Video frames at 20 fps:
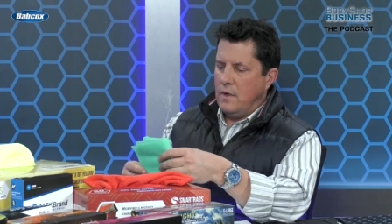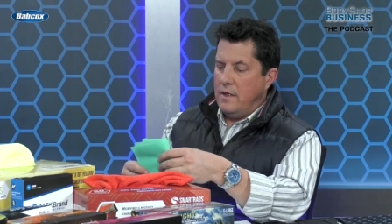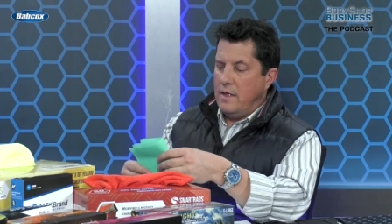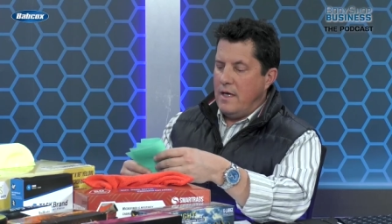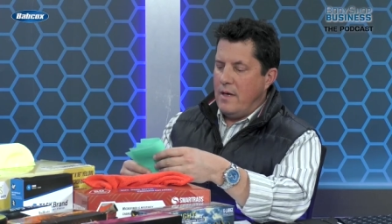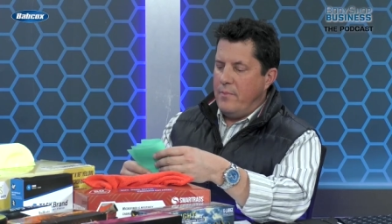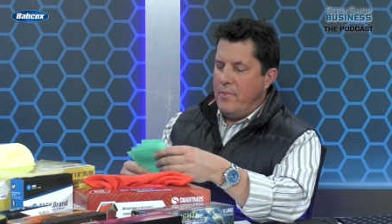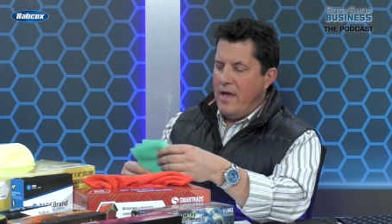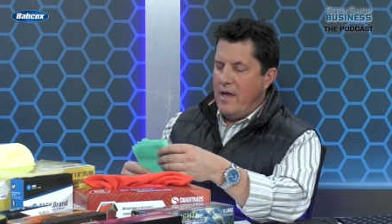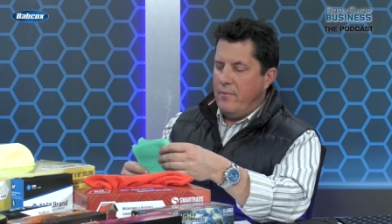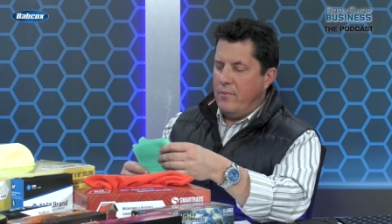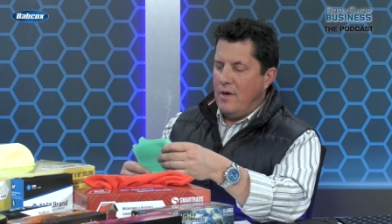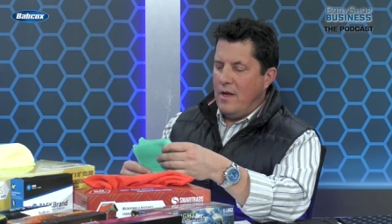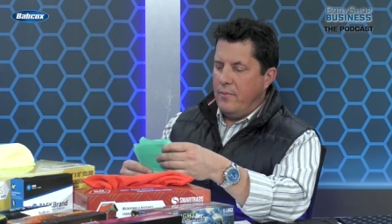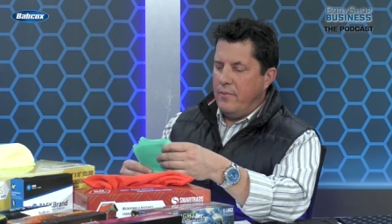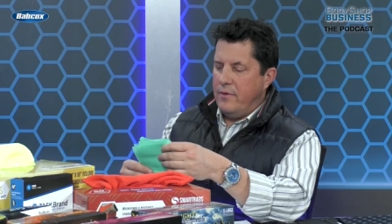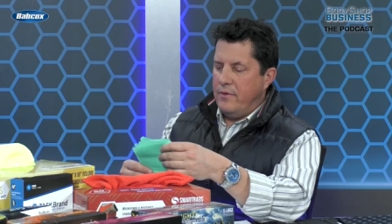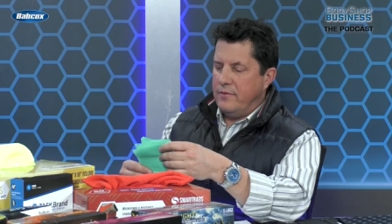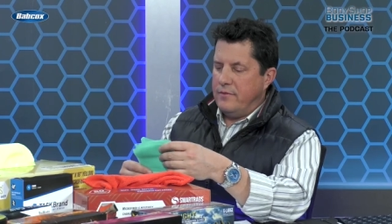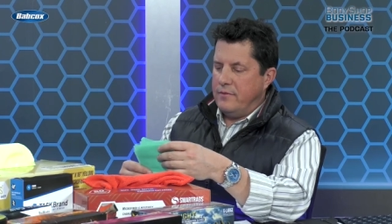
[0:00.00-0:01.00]
Yeah, paint
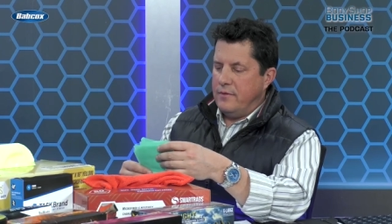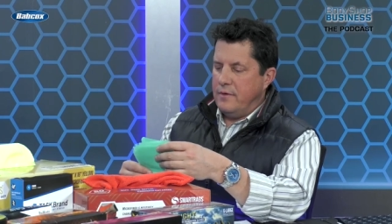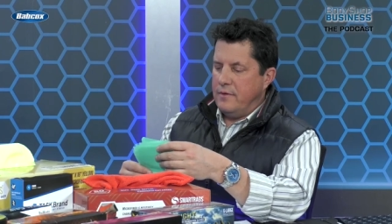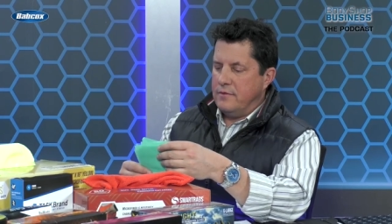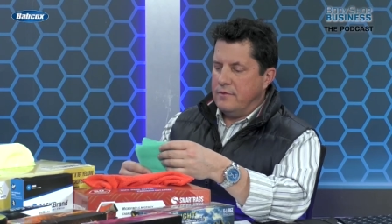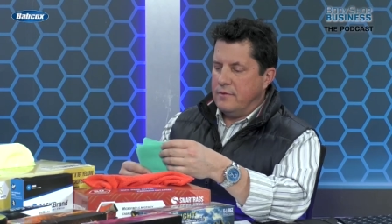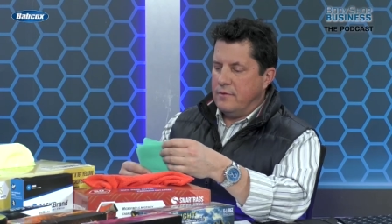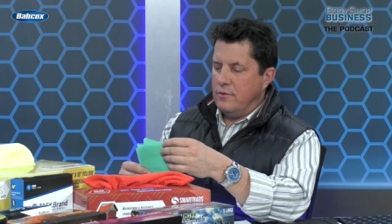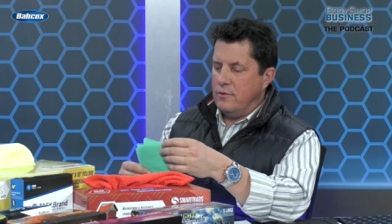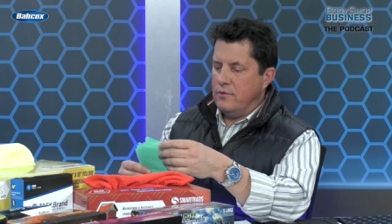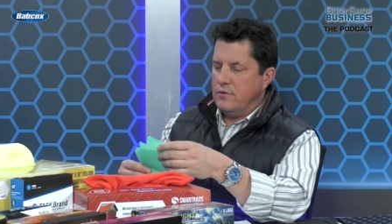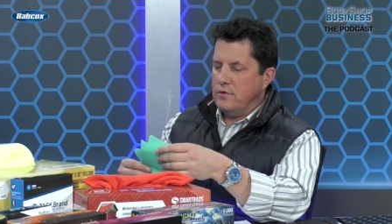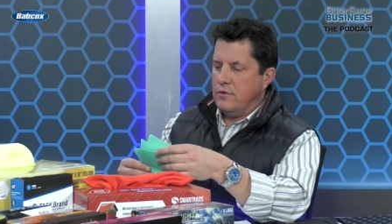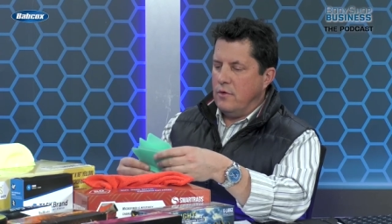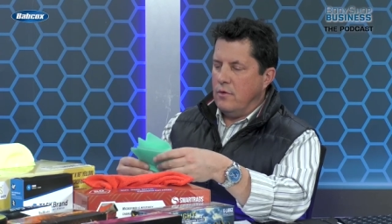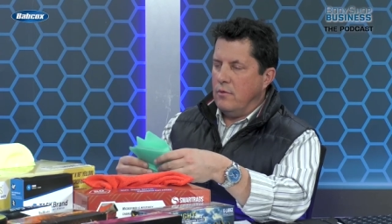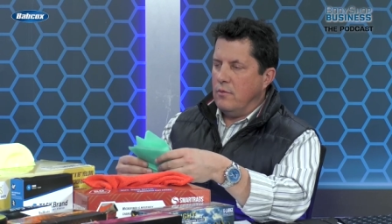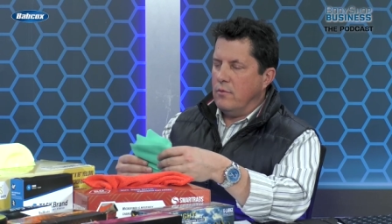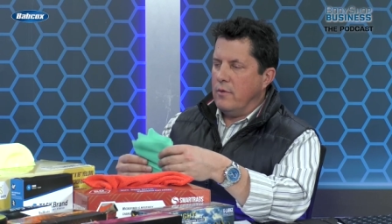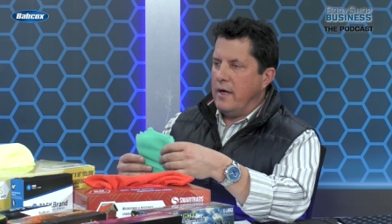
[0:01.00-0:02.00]
prep is
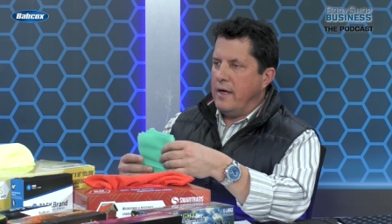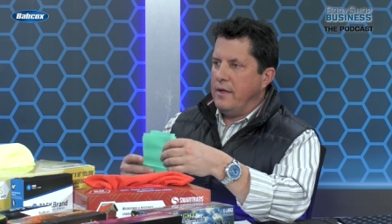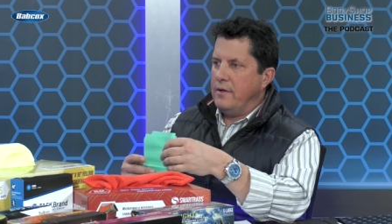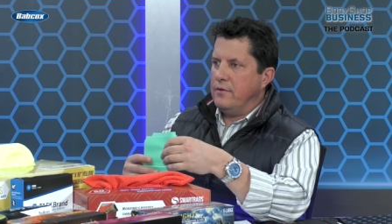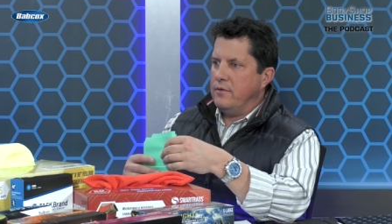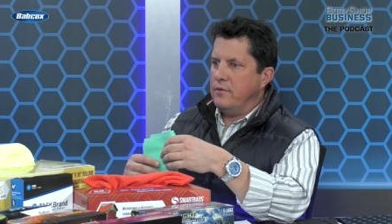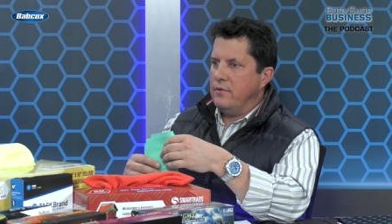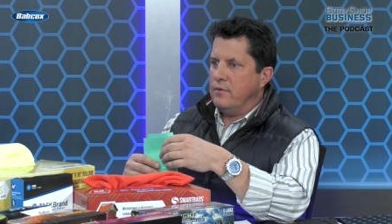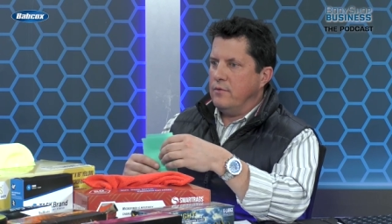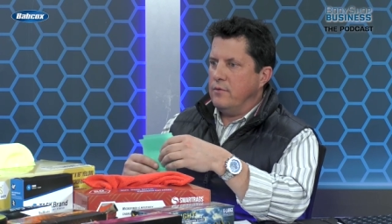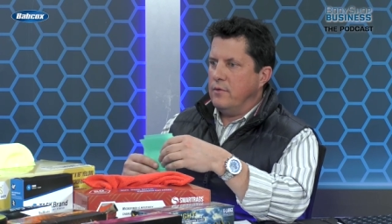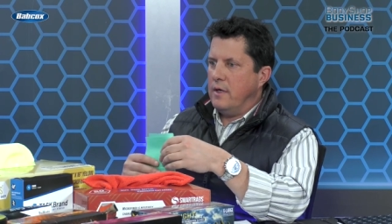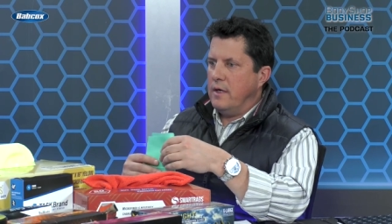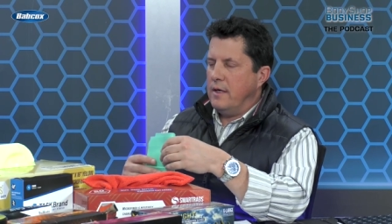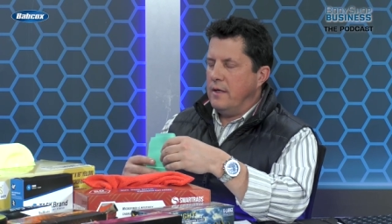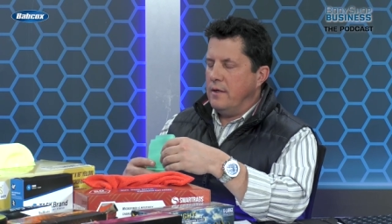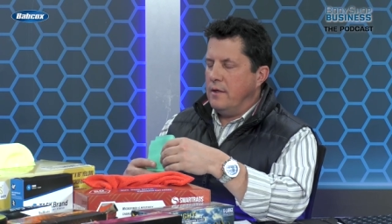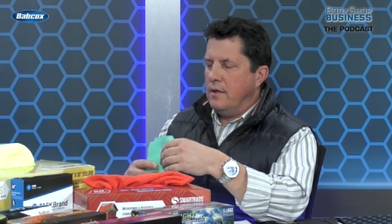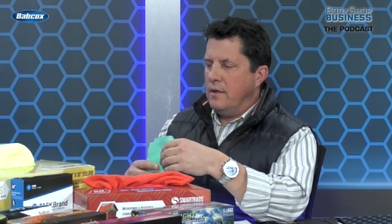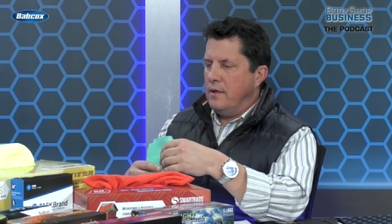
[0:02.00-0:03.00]
crucial, right,
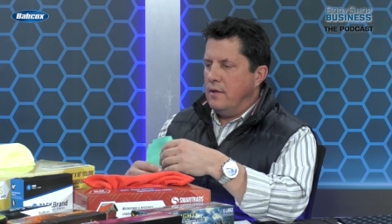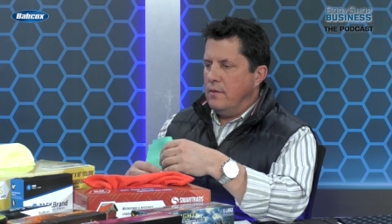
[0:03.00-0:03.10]
to